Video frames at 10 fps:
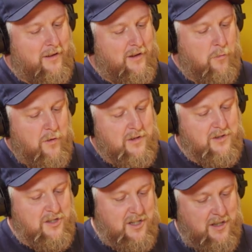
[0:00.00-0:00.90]
You wouldn't
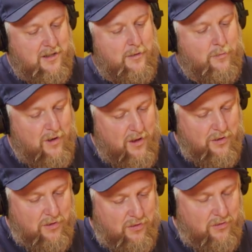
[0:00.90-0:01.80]
just end up
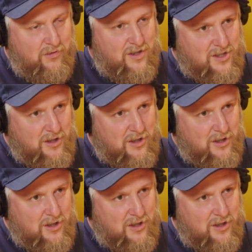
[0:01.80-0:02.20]
with just a